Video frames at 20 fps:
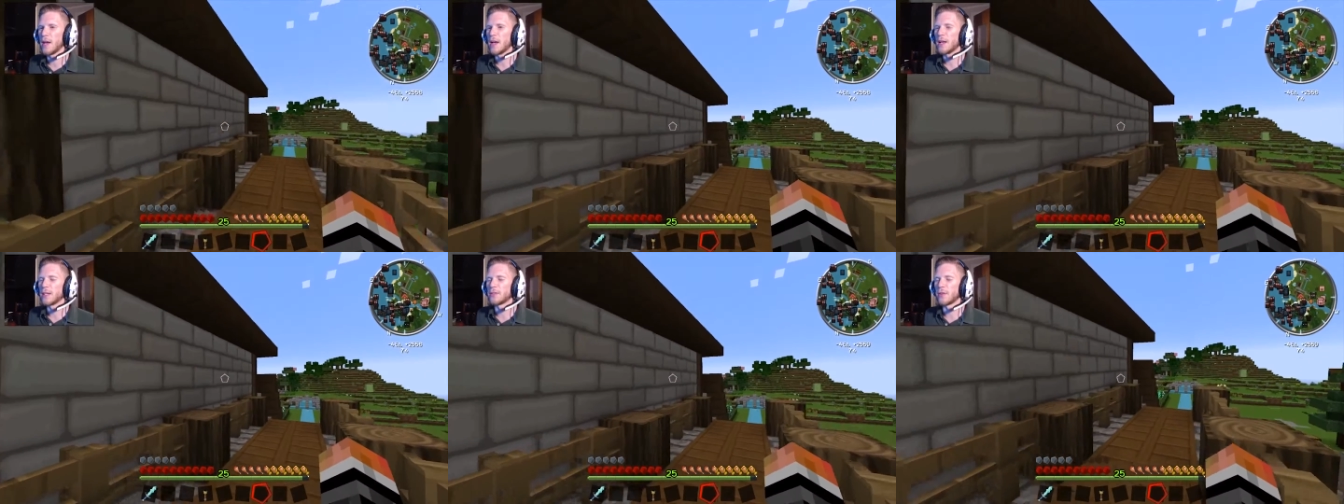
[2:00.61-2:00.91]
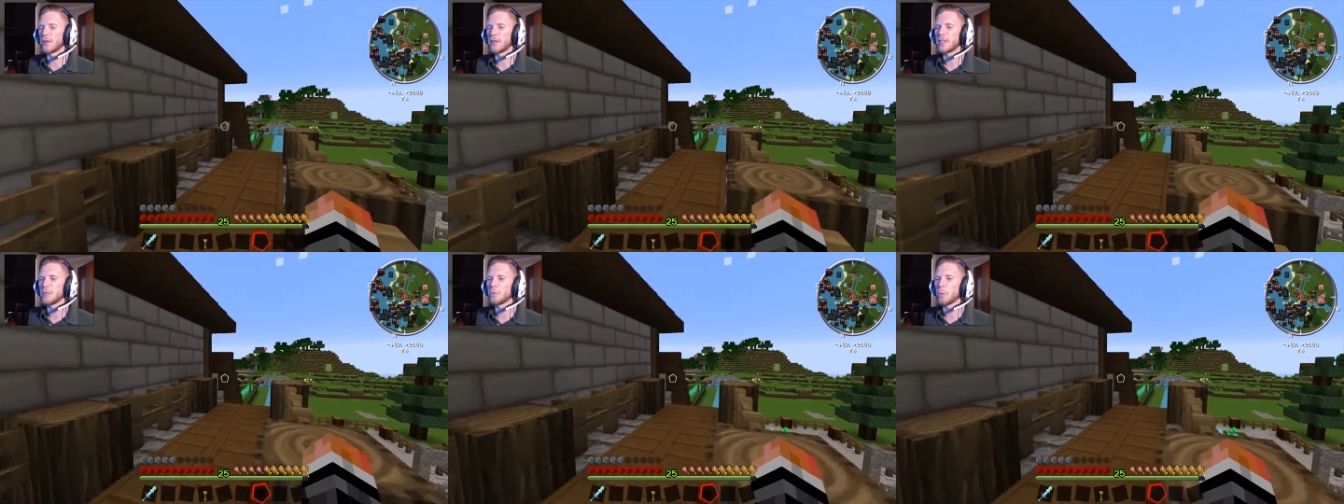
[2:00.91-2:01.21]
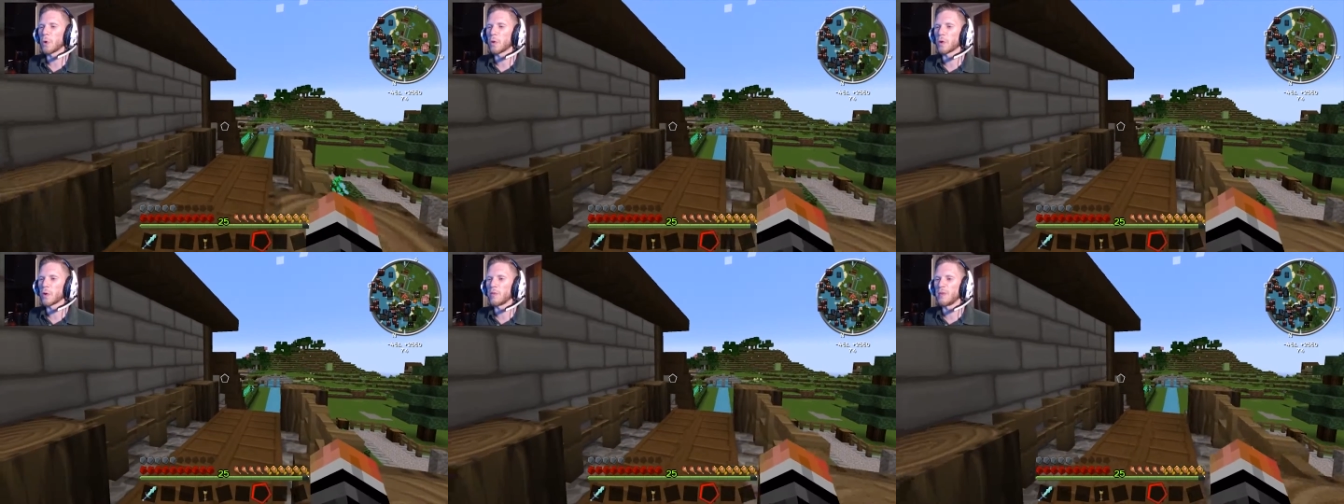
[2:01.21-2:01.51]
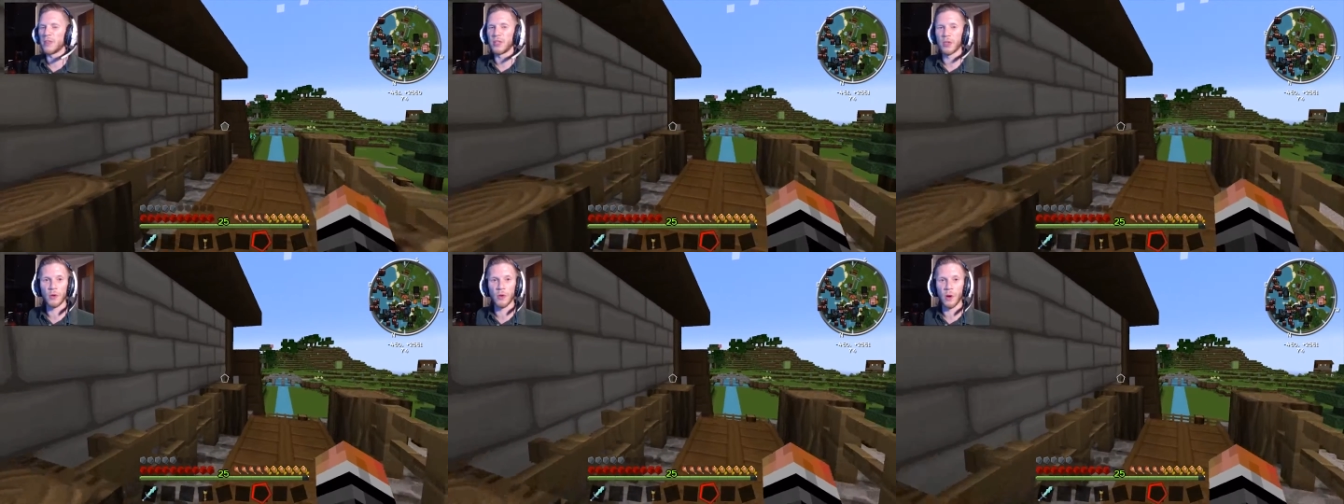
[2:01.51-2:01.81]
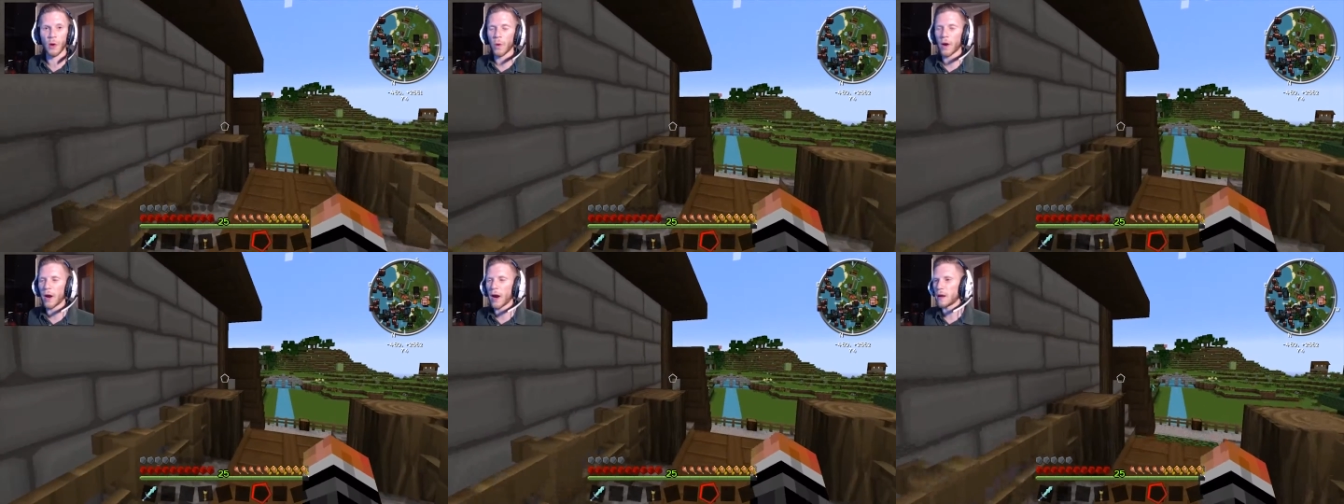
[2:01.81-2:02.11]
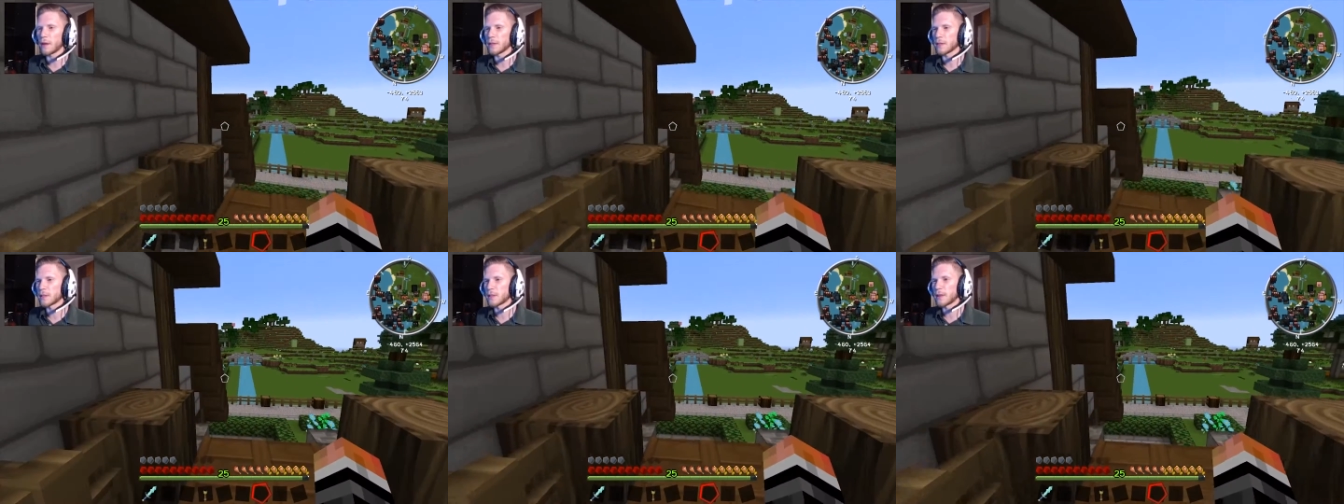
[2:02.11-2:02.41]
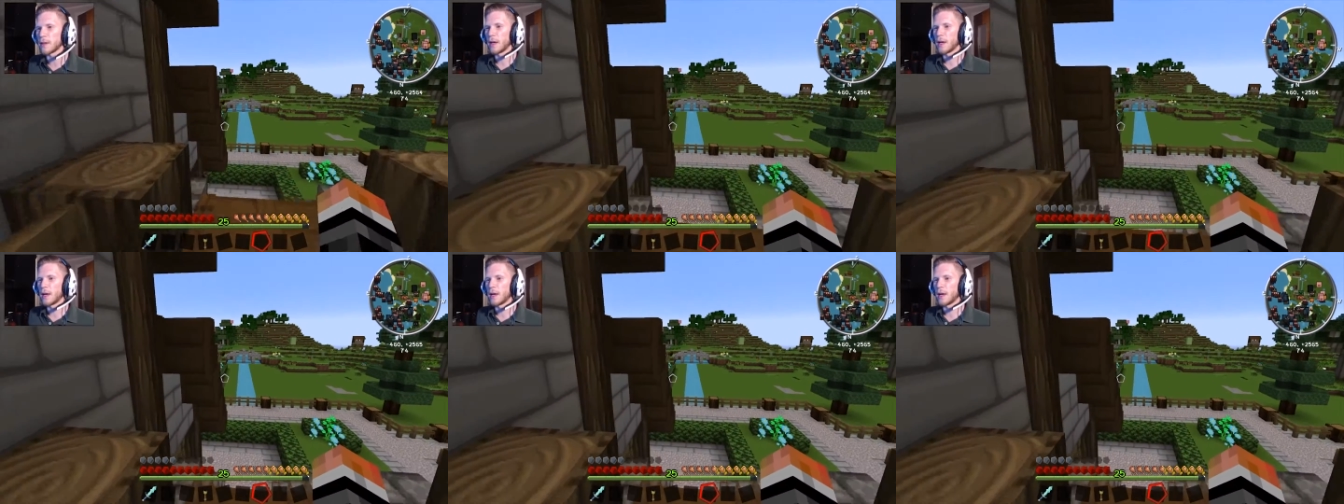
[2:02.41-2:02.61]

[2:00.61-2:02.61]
So this is where we're going to be doing our warehouse.